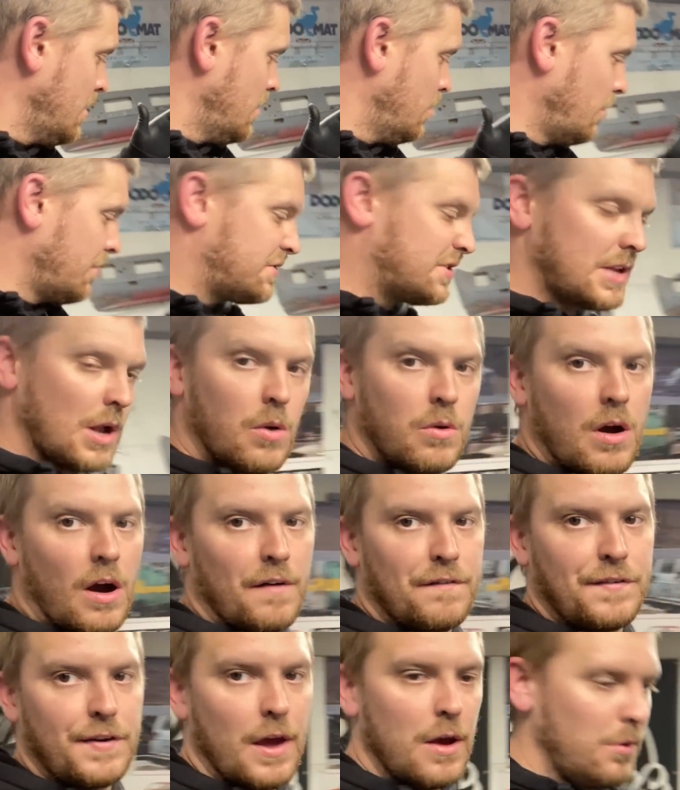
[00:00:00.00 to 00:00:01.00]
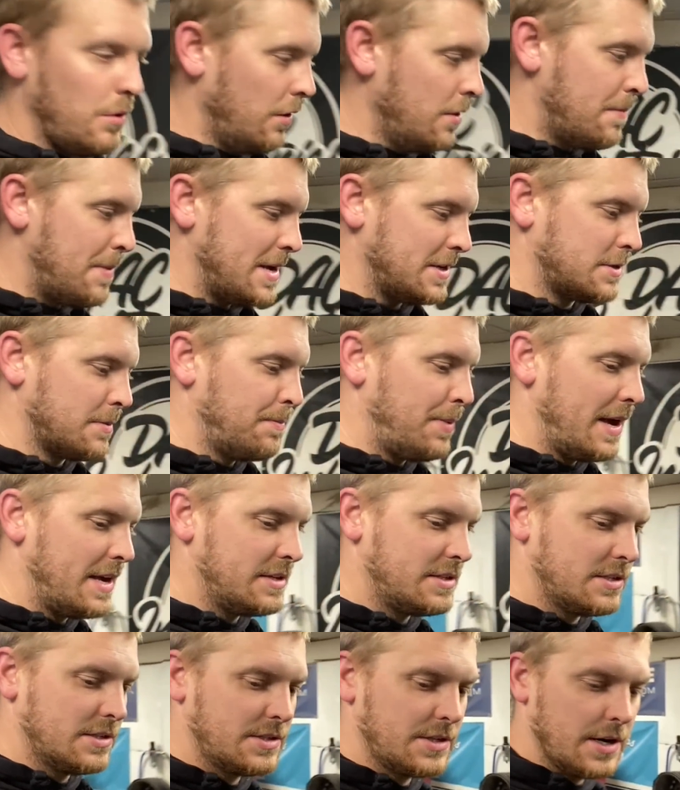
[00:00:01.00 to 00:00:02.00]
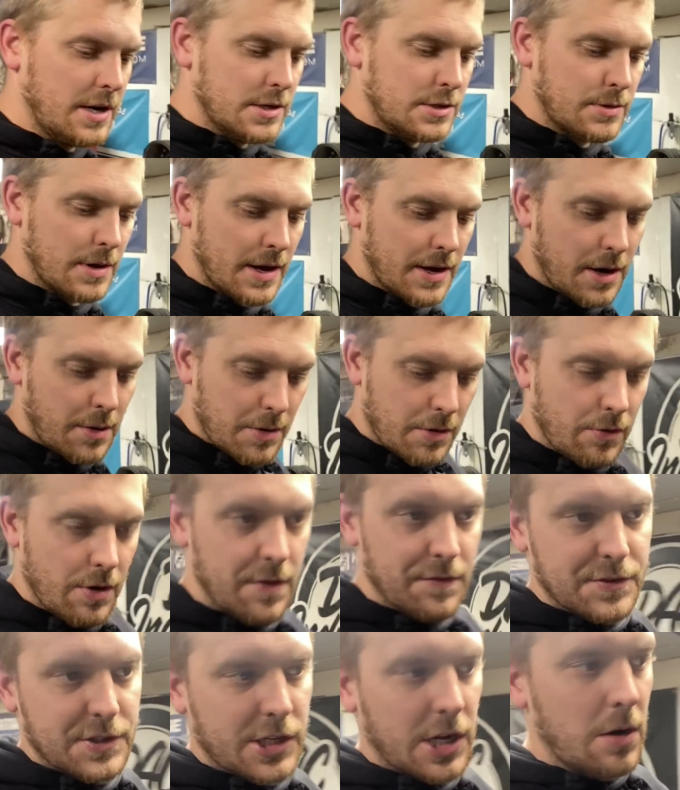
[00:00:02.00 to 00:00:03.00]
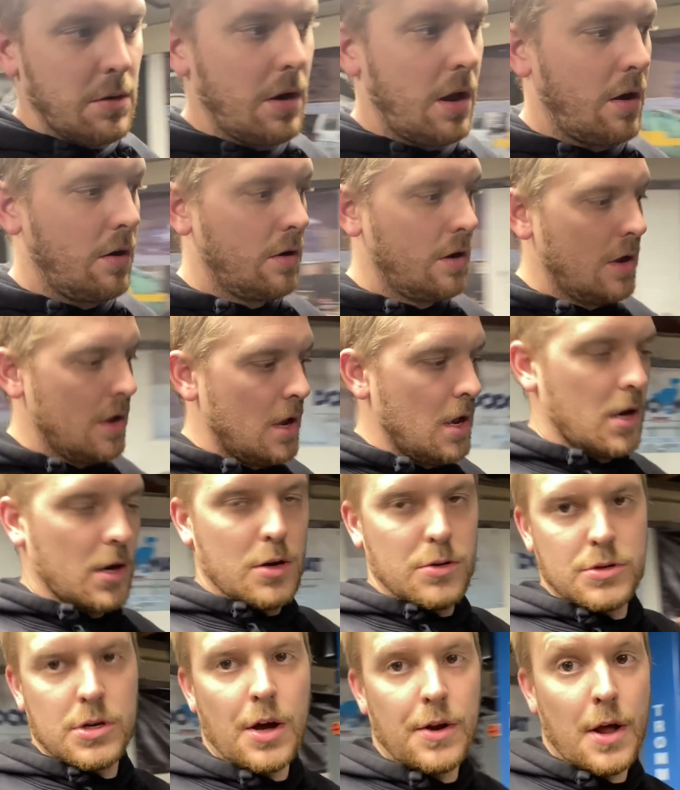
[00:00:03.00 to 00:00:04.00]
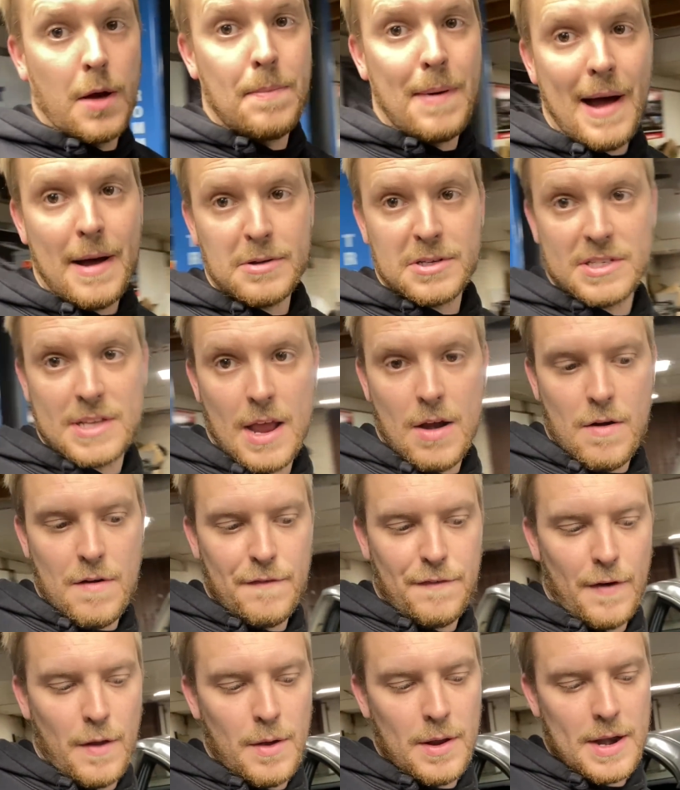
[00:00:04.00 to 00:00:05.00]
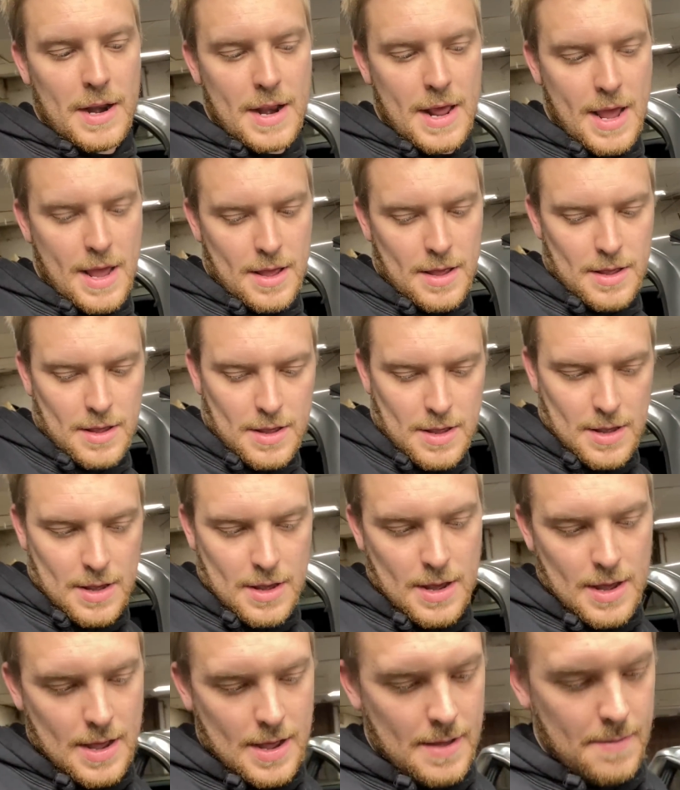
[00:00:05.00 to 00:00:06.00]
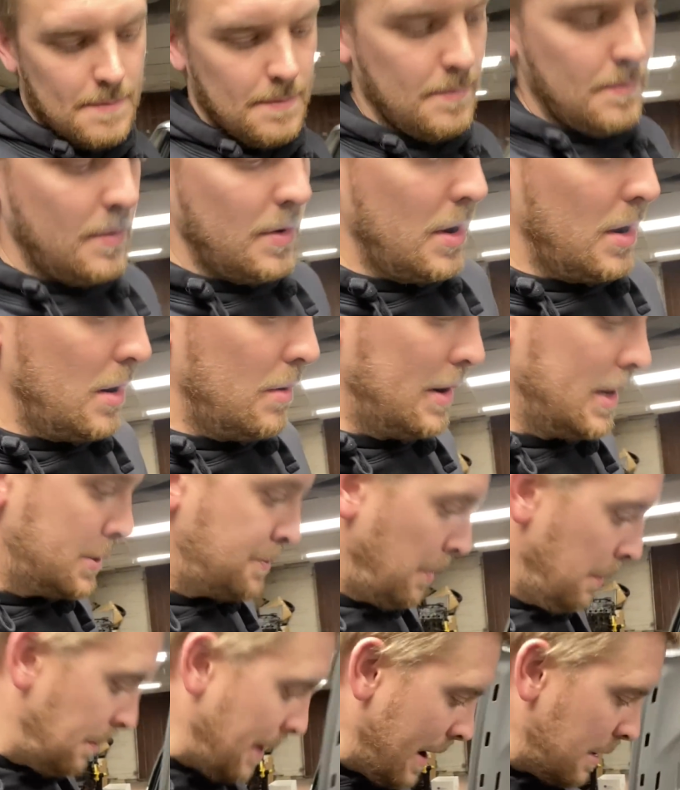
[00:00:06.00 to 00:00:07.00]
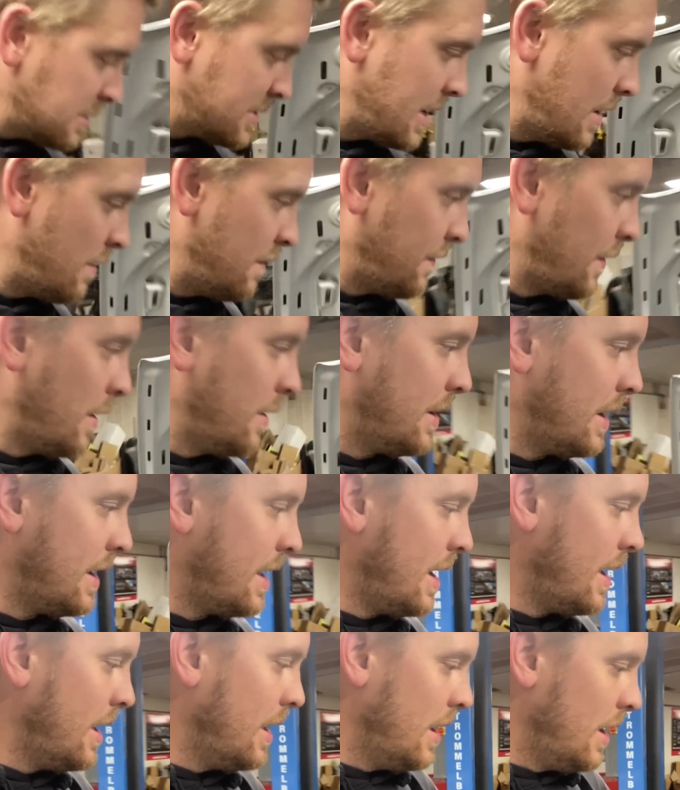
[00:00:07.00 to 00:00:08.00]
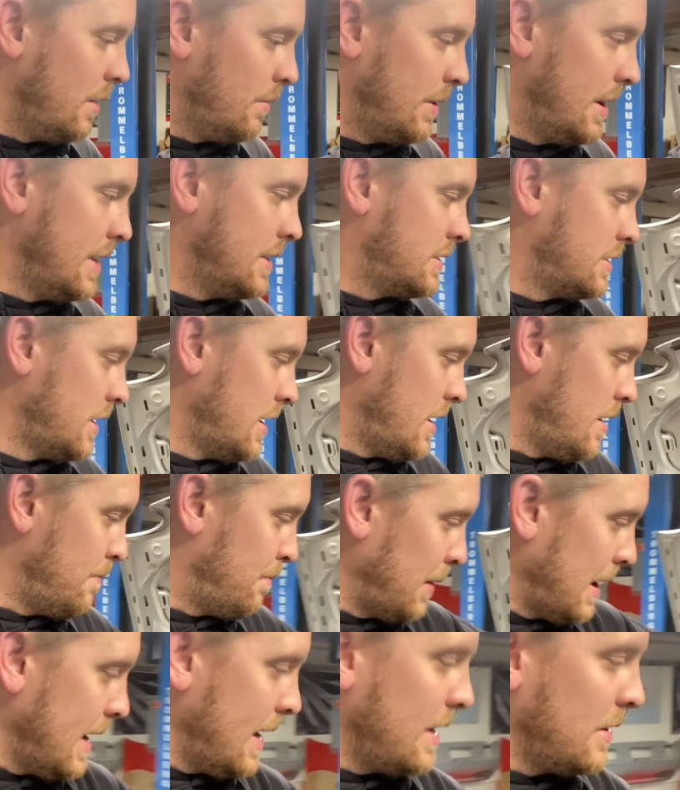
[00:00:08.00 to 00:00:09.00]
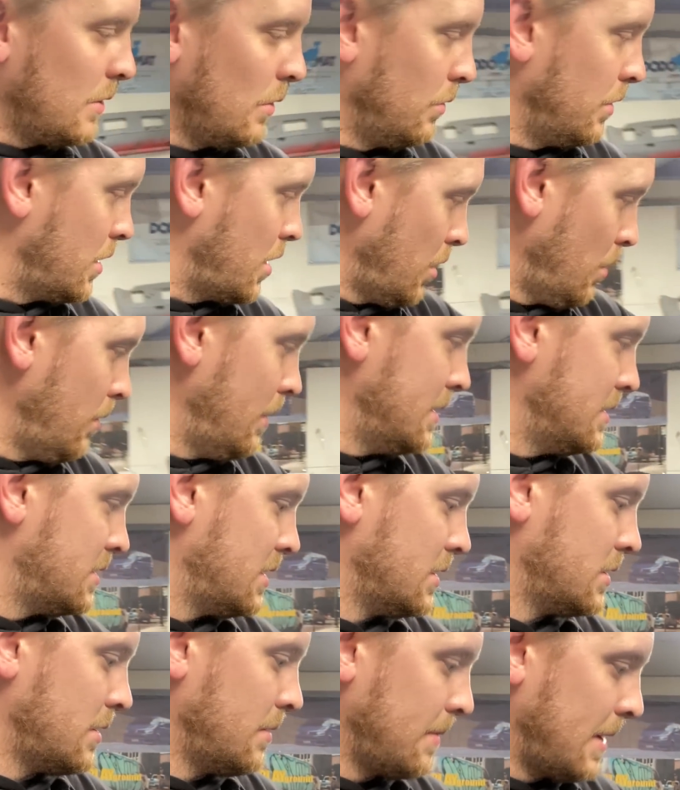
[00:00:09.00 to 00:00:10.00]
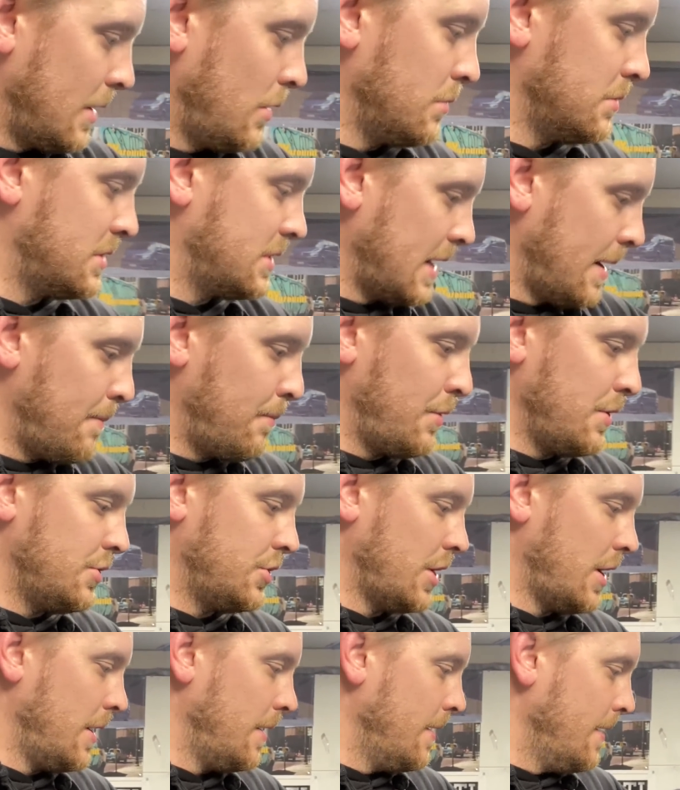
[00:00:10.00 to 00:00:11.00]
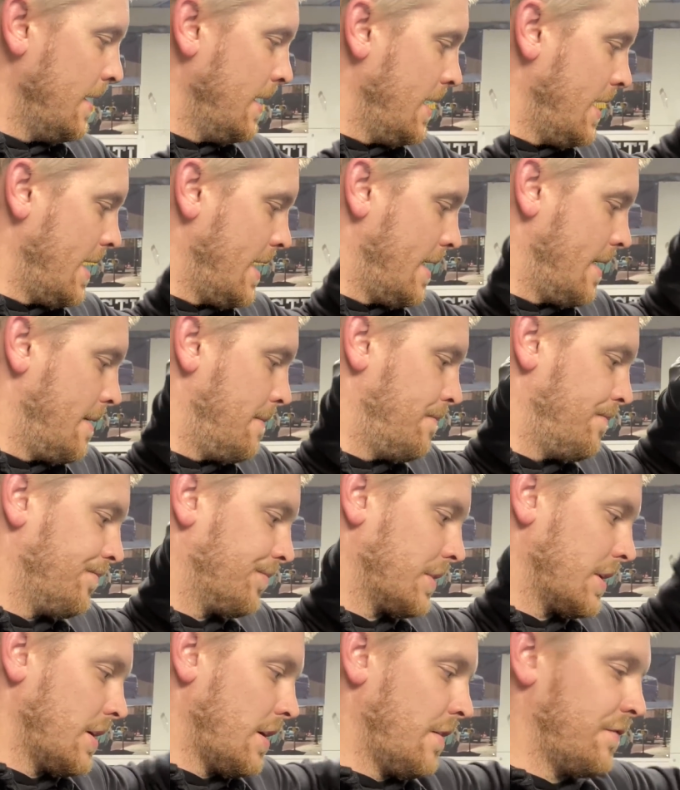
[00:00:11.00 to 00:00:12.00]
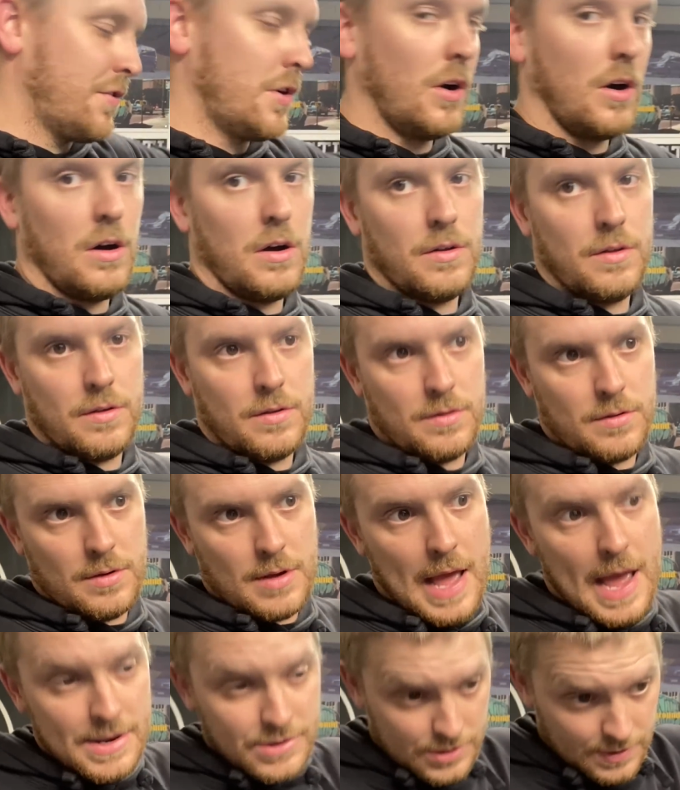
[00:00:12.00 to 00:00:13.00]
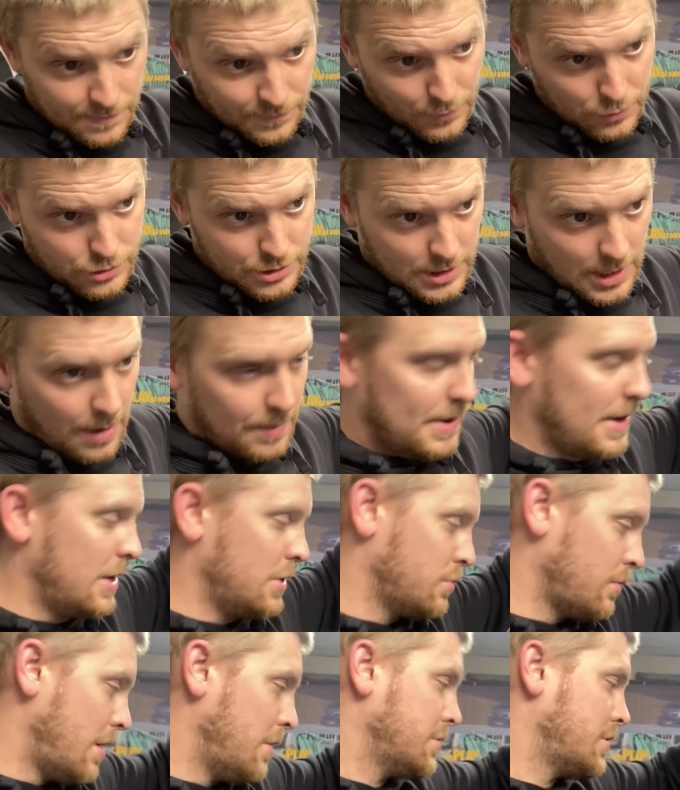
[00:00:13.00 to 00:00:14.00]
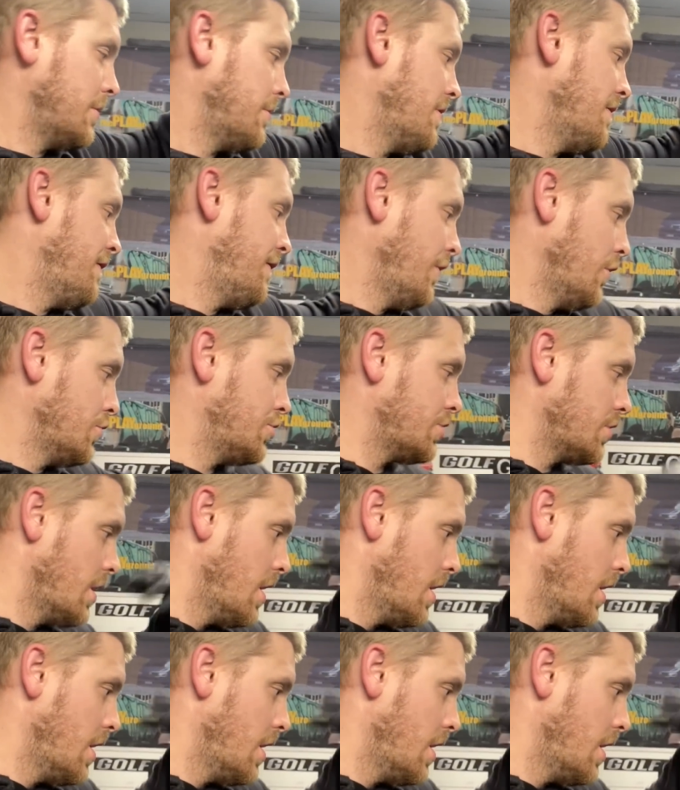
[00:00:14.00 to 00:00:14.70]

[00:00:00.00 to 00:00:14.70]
We've still got a few other bits and pieces to do to it. I don't want to run it for too long because we've got no power steering fluid in it. We need to put power steering fluid in it. We need to bleed all the cooling system, get it up to temperature. I've got engine flush to go in it as well, so we can flush